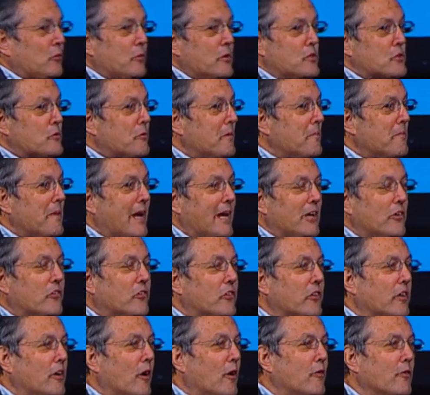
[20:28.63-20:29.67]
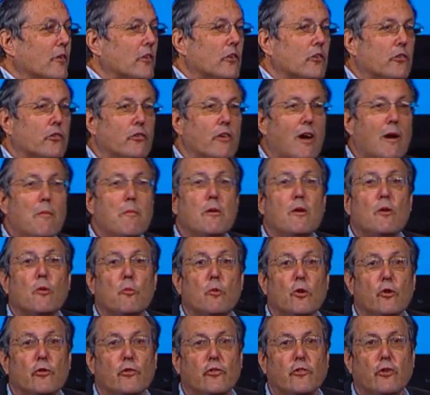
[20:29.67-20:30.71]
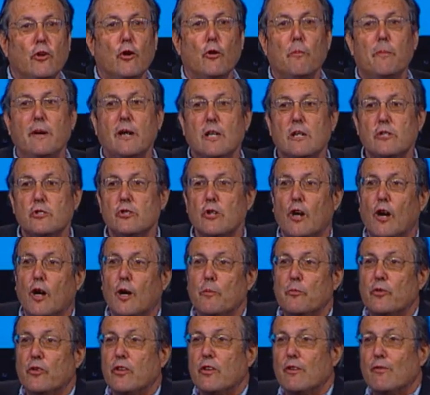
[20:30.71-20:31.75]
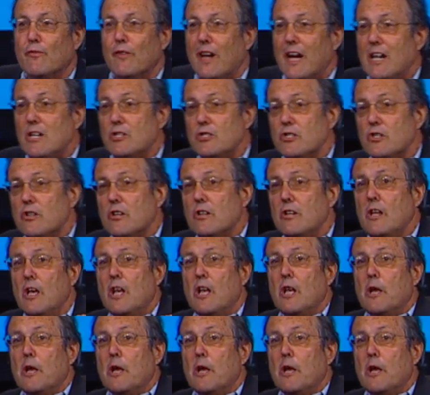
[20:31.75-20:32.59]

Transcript: which we may see over the summer, will still be a Jobs innovation,